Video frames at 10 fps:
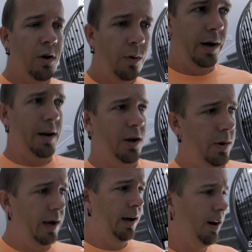we're gonna
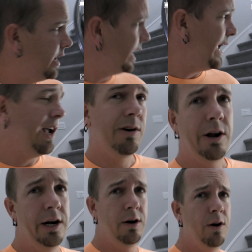go ahead, hang out
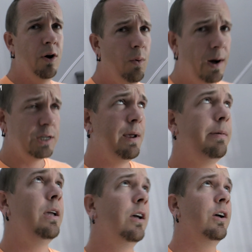down here, Watch
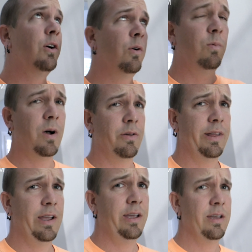baby, while
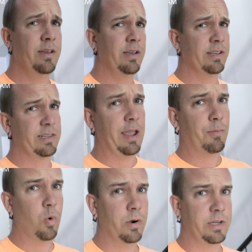they
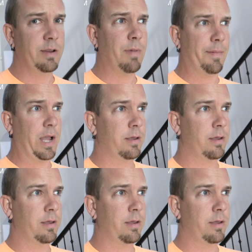escape quarantine mama.